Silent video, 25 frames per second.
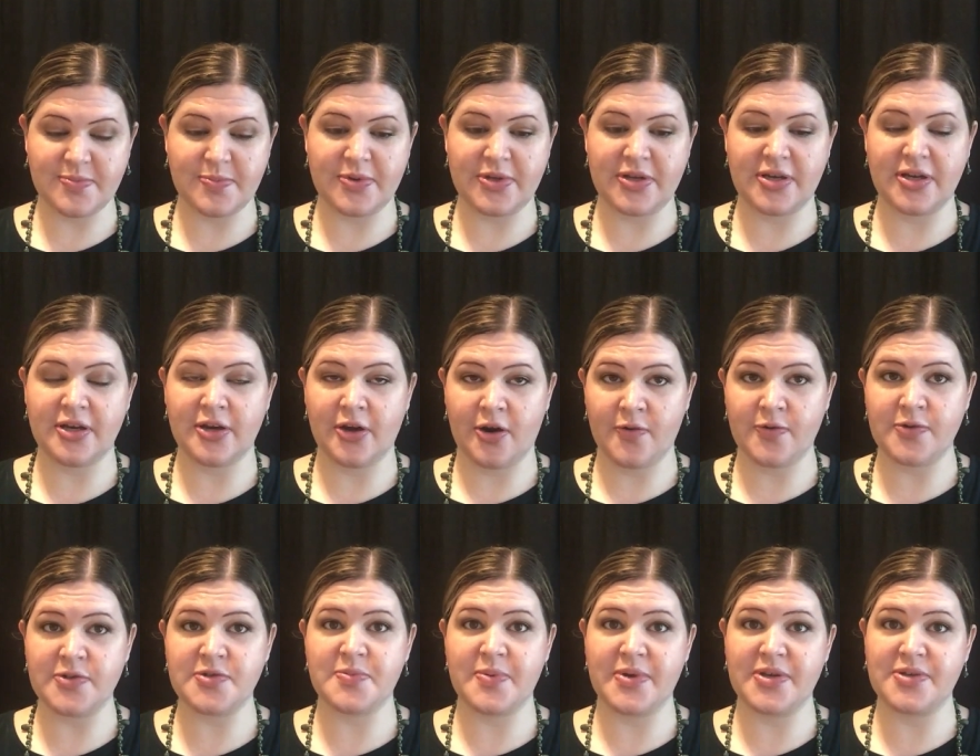but it
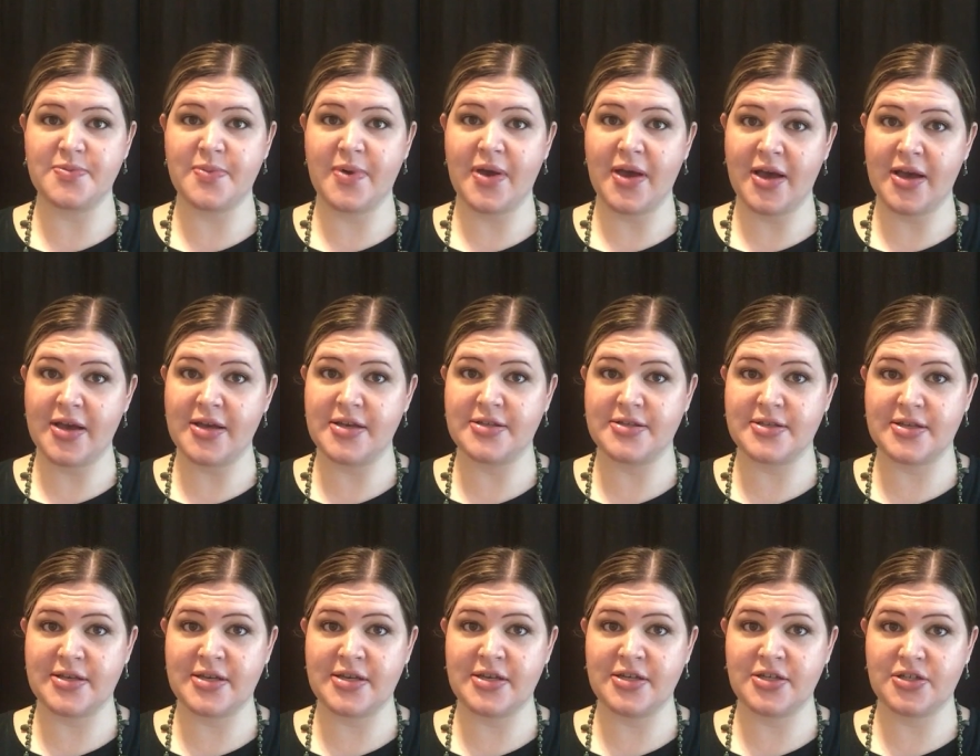always makes my eyes
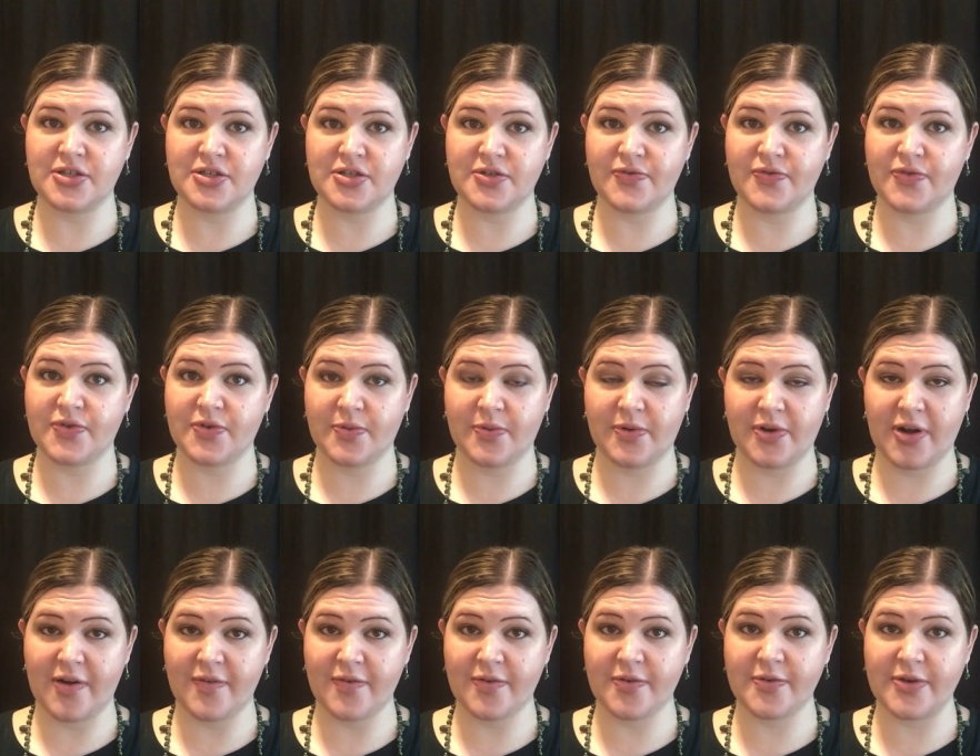itch for
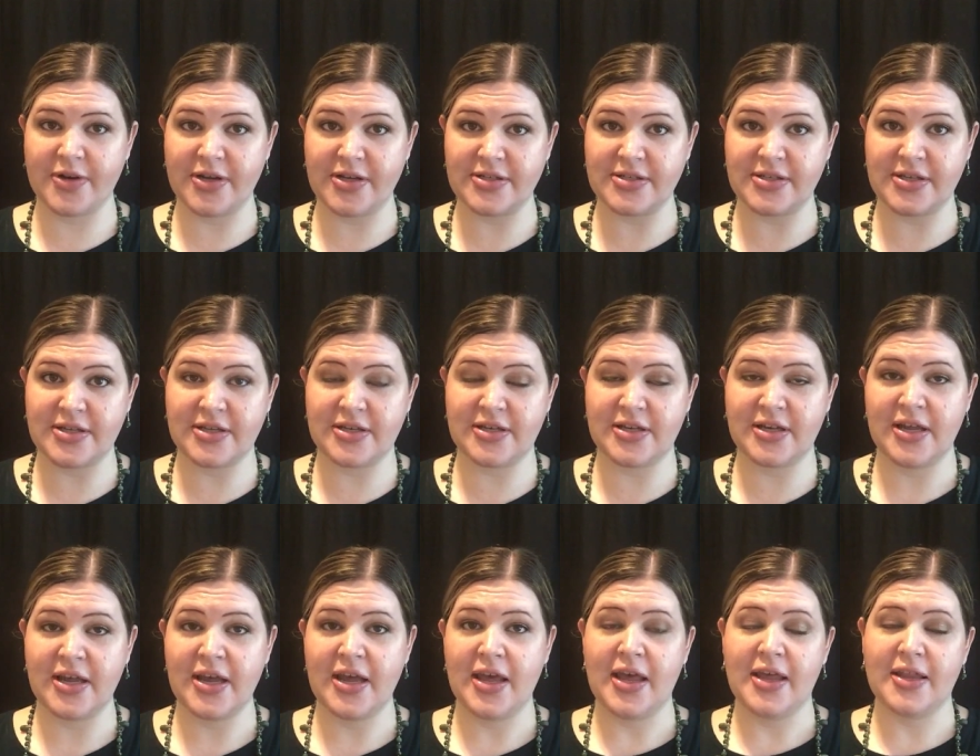whatever reason,
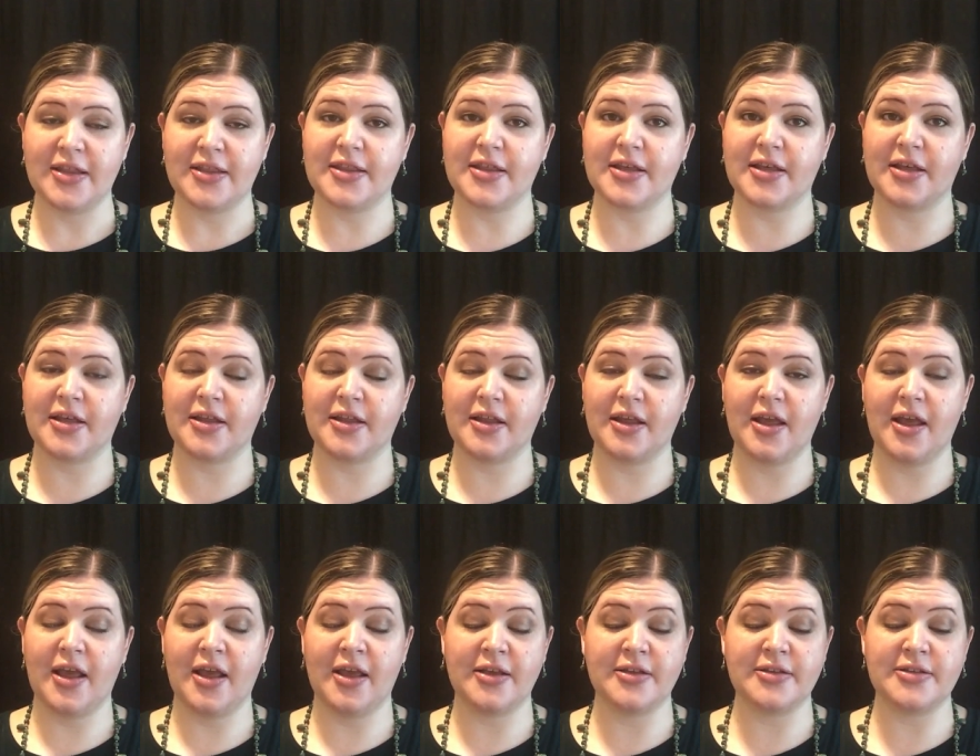that,
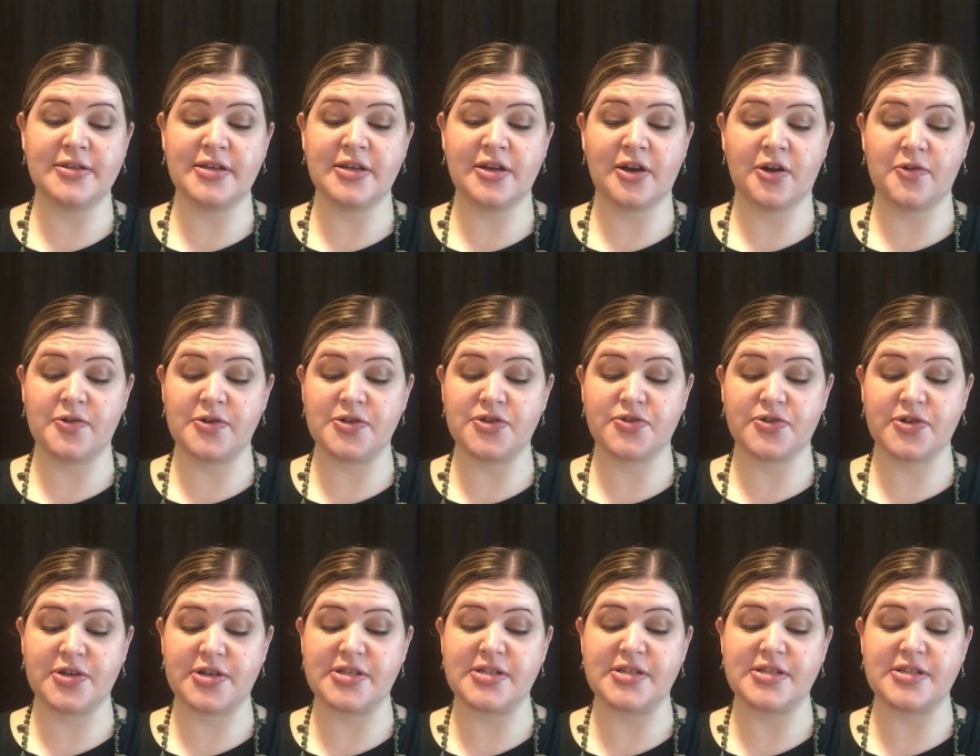and it always
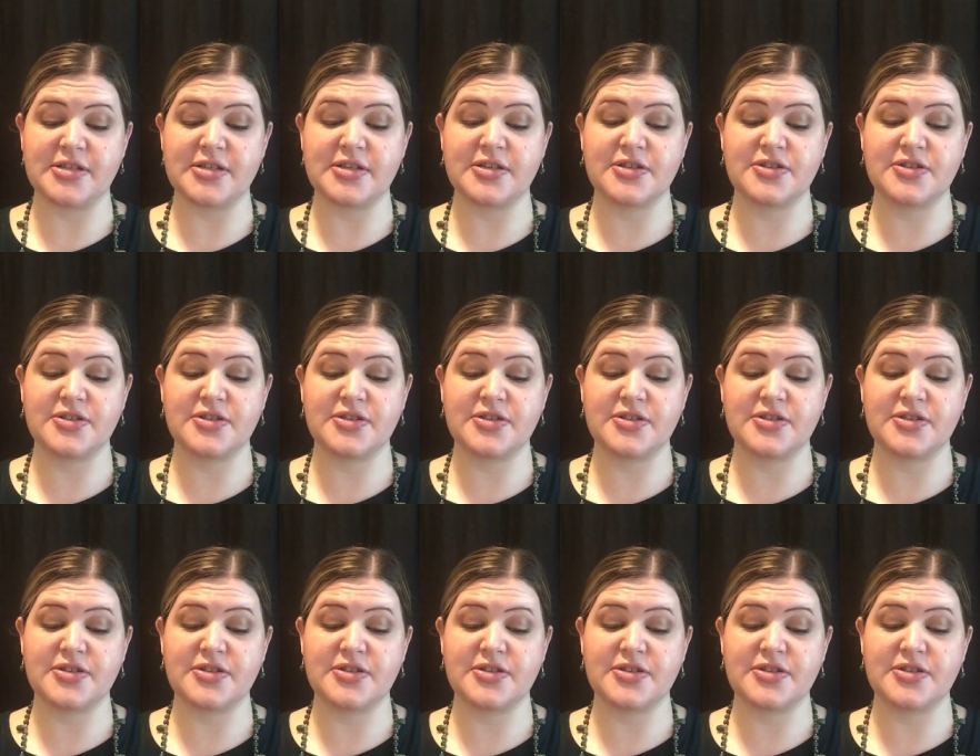creases.